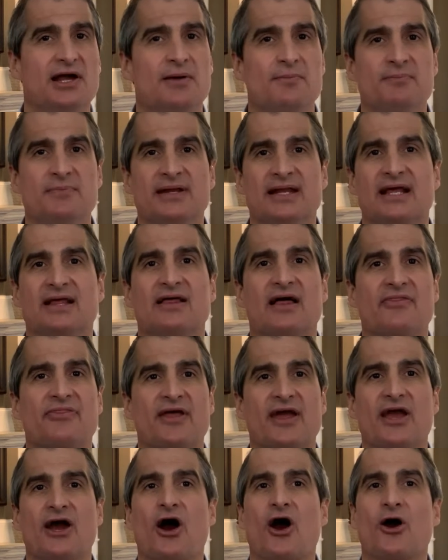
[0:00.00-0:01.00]
meaning that
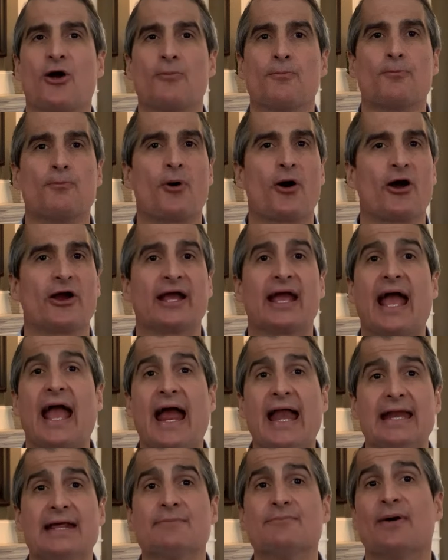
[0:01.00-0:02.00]
they aren't borrowing
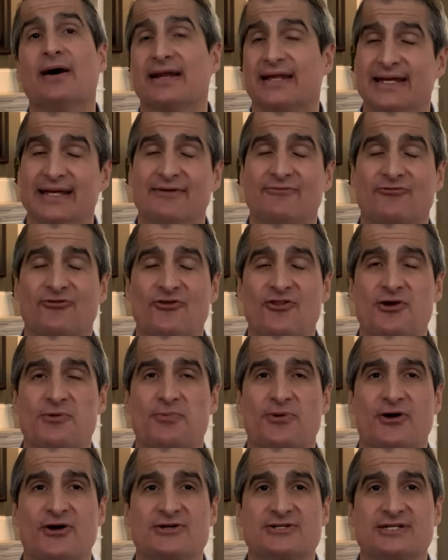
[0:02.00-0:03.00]
any money for their
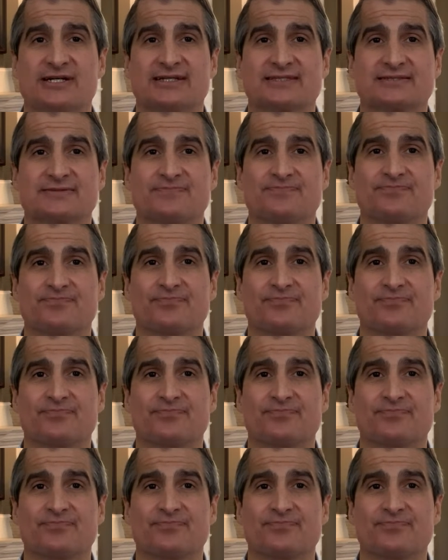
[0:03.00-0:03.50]
purchase.